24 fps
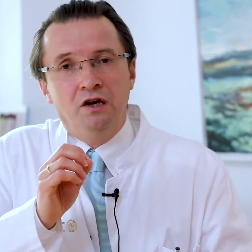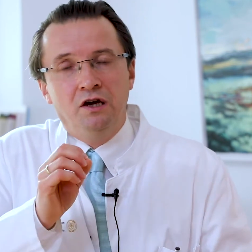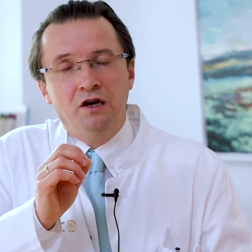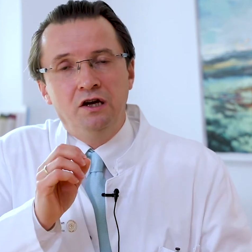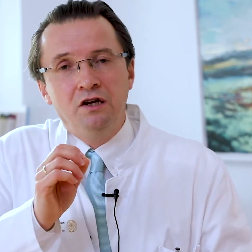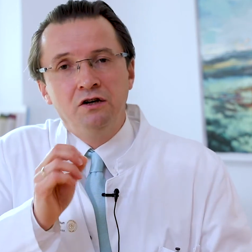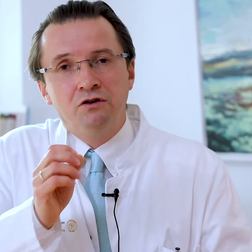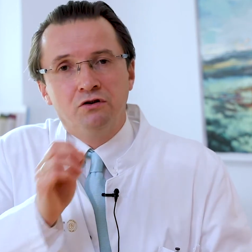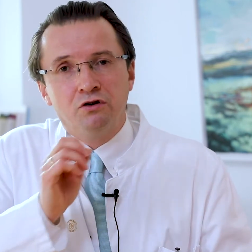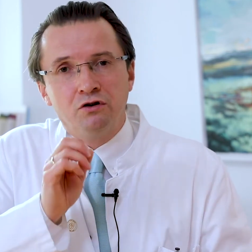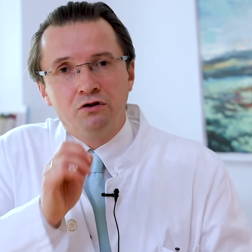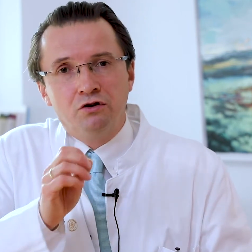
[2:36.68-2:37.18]

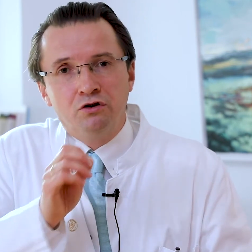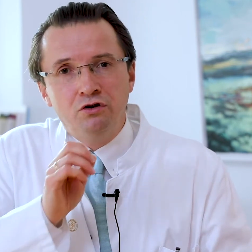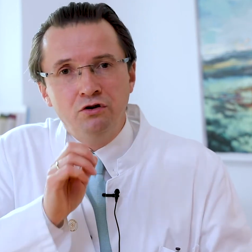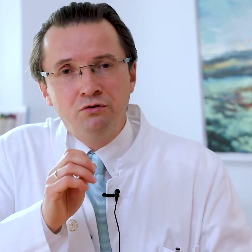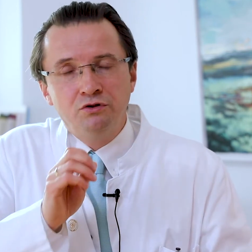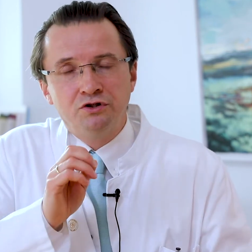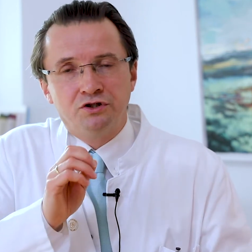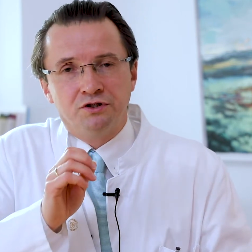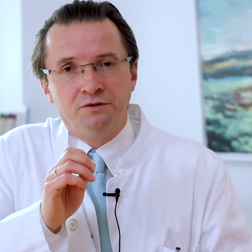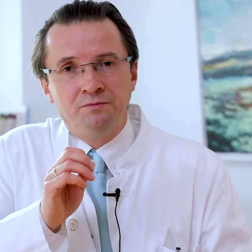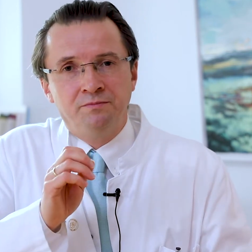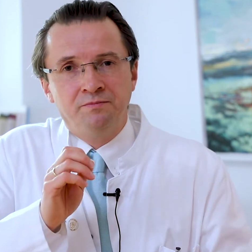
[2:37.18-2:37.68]
In
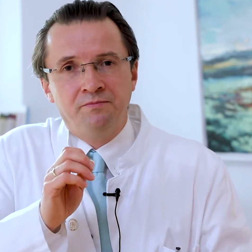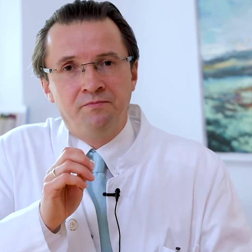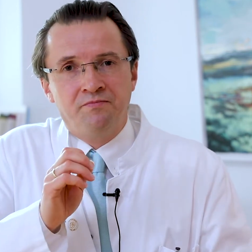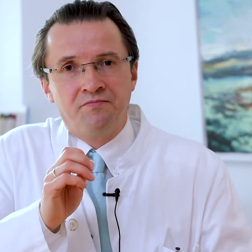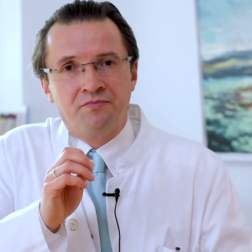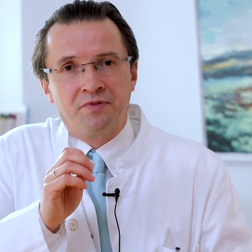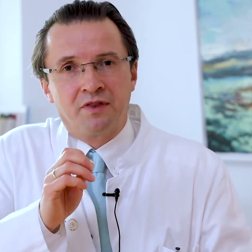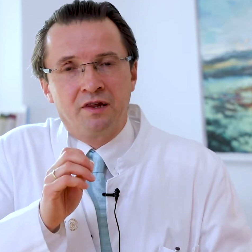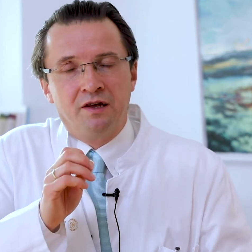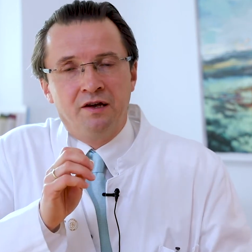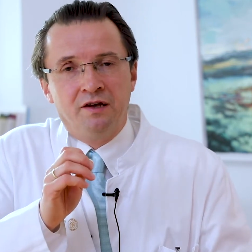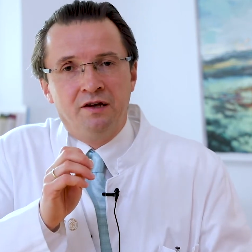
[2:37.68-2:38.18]
conclusion
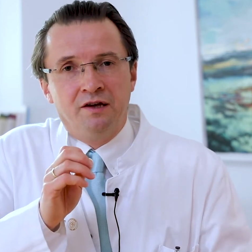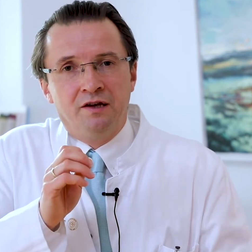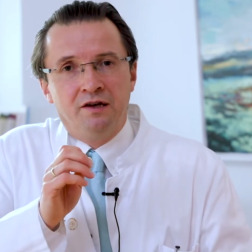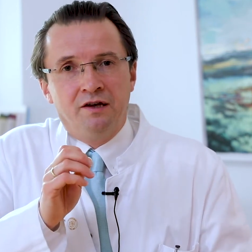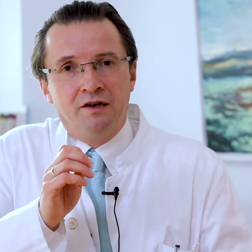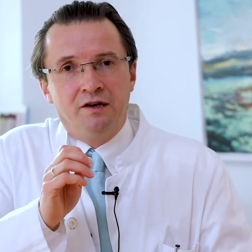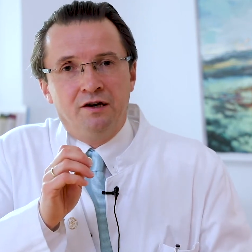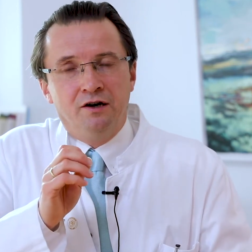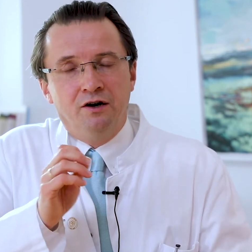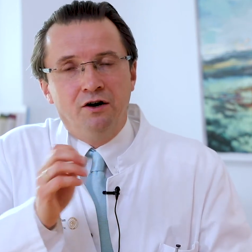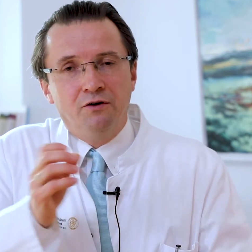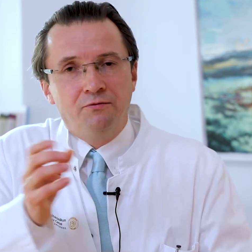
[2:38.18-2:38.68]

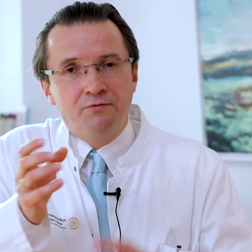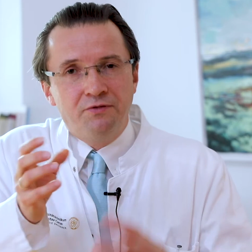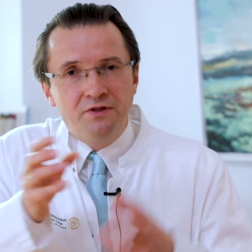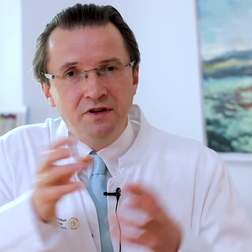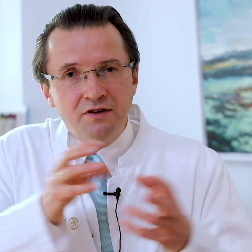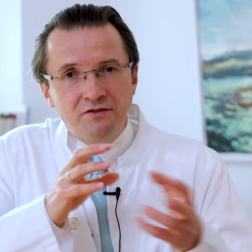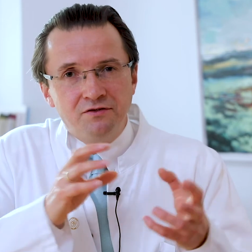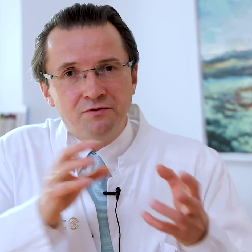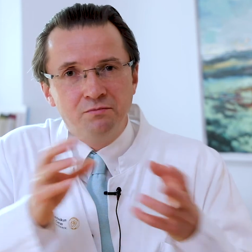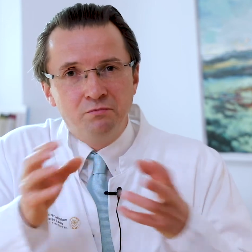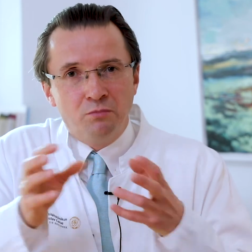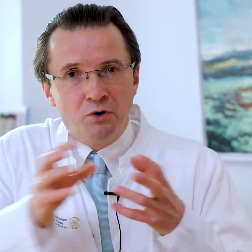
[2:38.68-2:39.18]
of
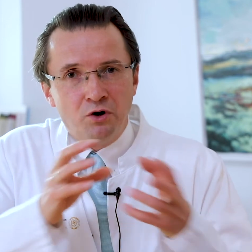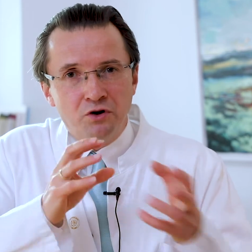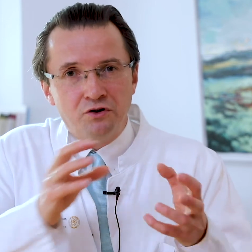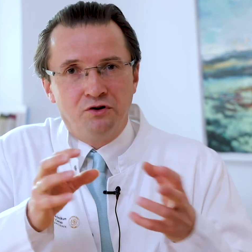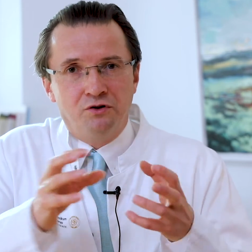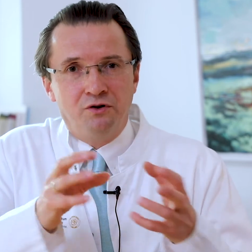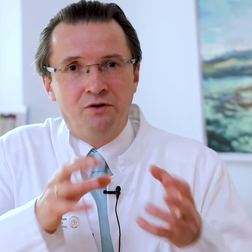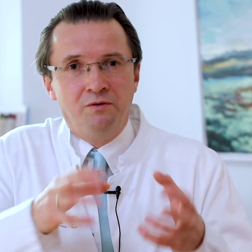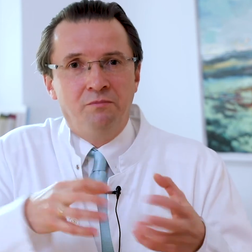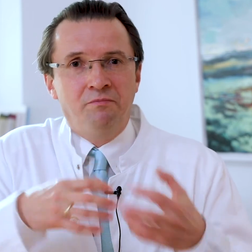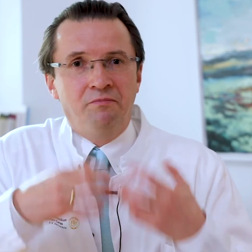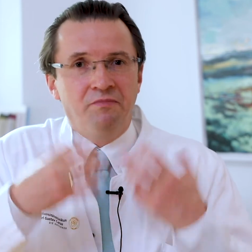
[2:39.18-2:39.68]
this
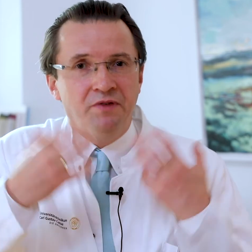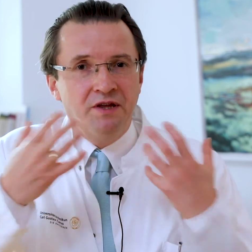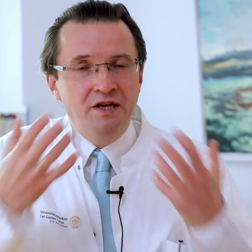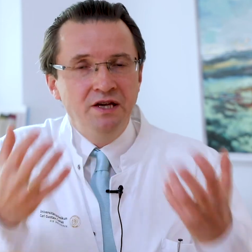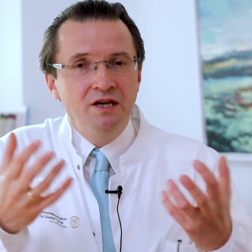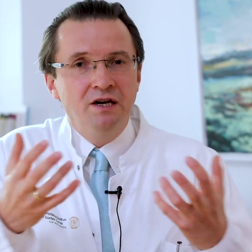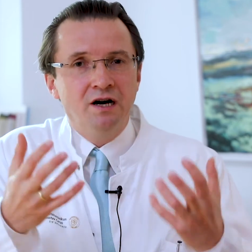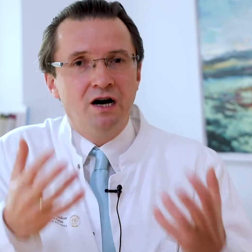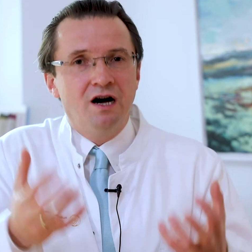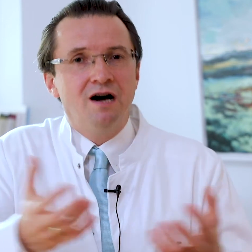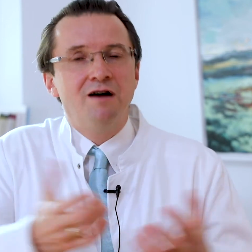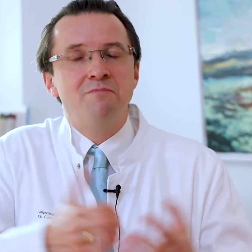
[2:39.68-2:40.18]
module,
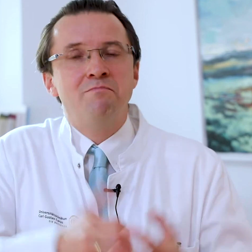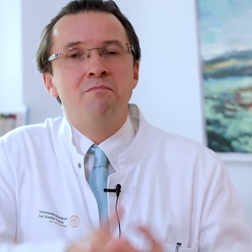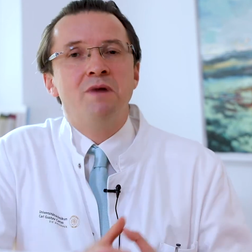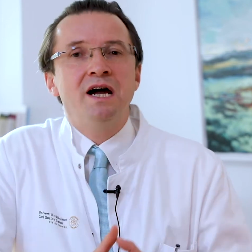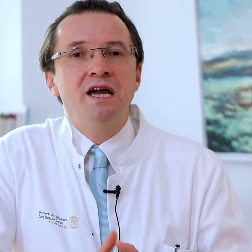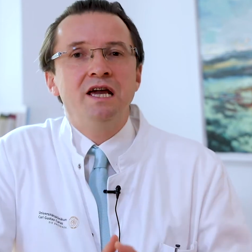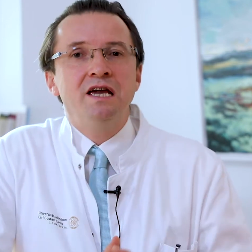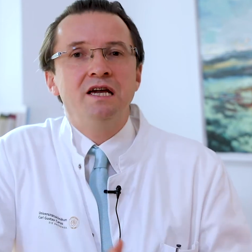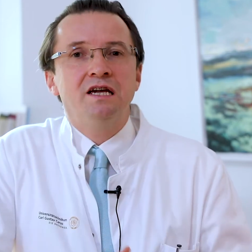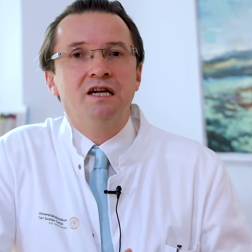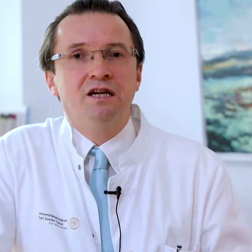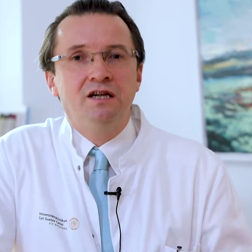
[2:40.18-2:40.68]
here are
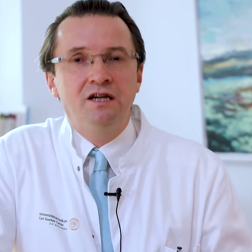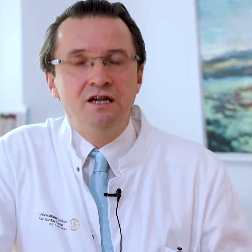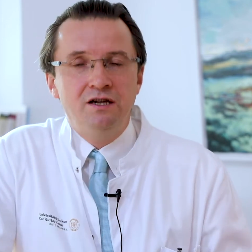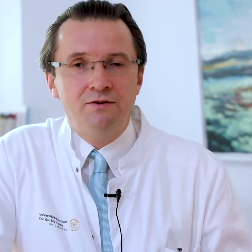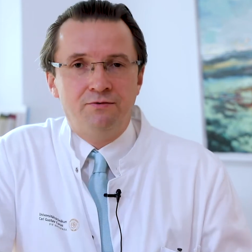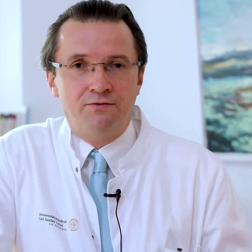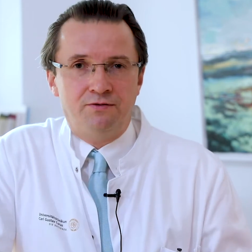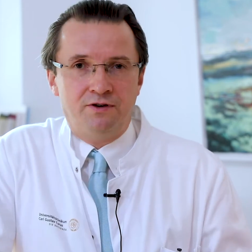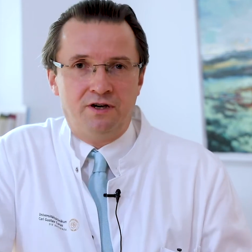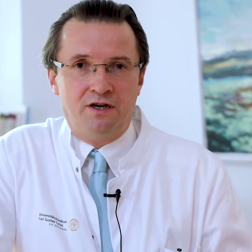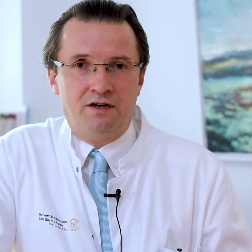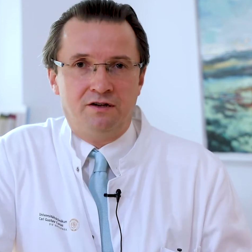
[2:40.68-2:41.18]
my key
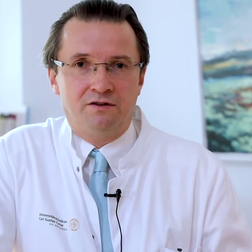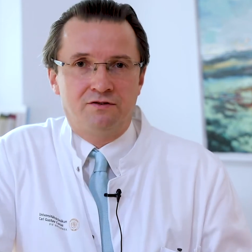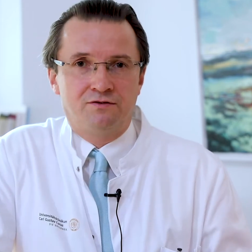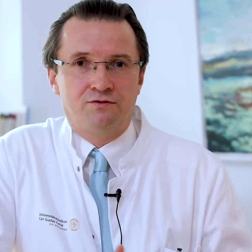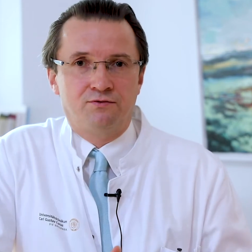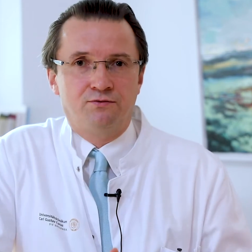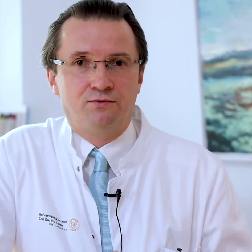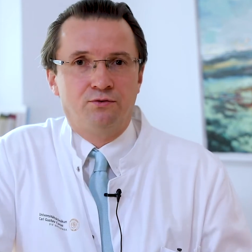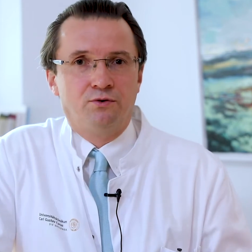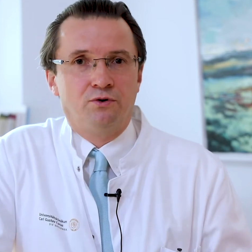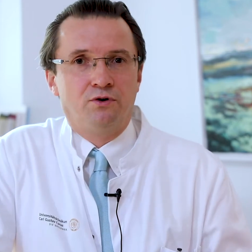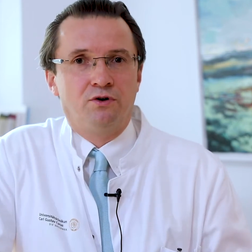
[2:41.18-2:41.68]
facts
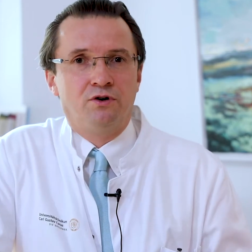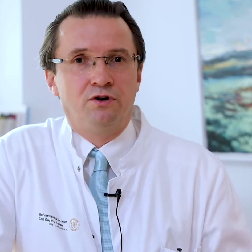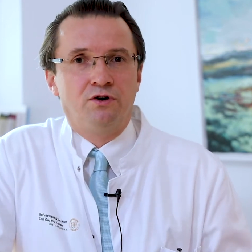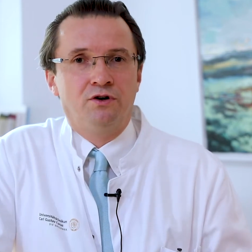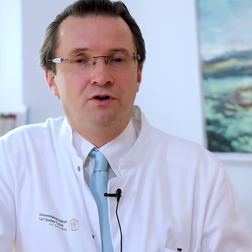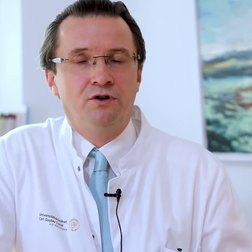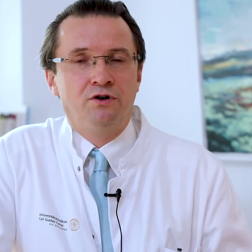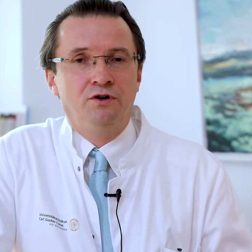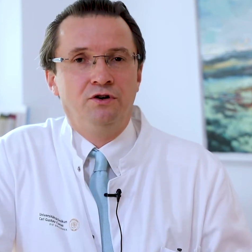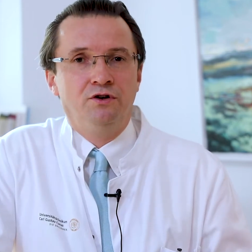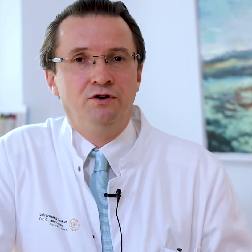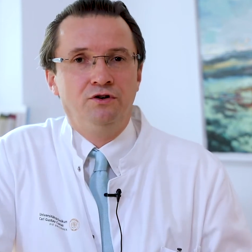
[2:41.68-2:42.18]

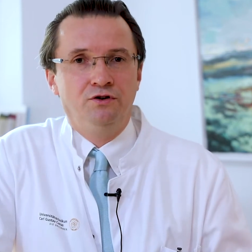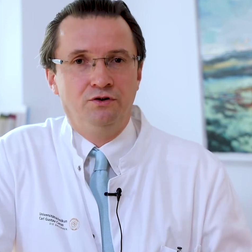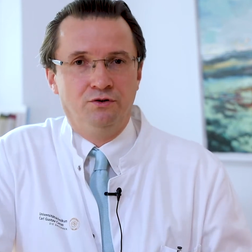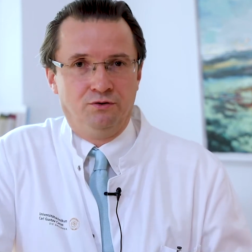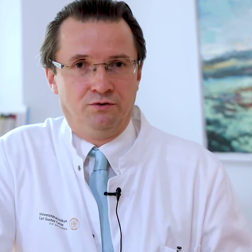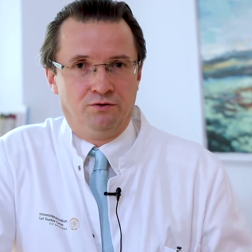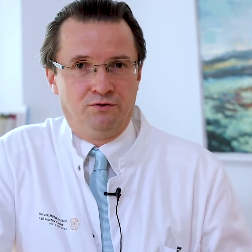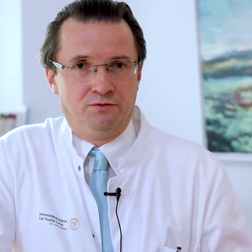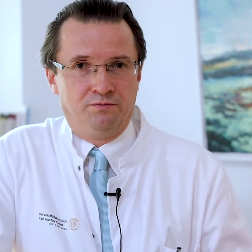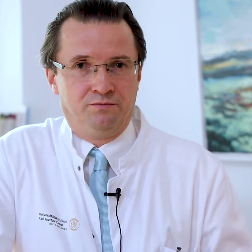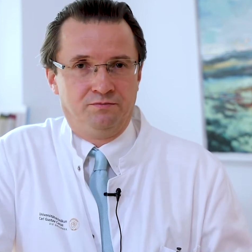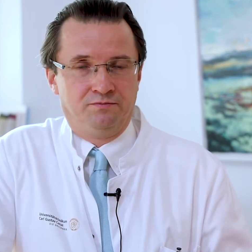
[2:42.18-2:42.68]
for
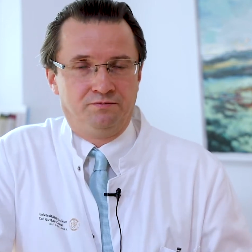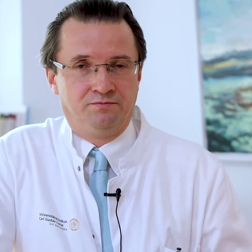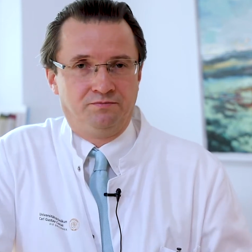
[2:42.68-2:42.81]
you.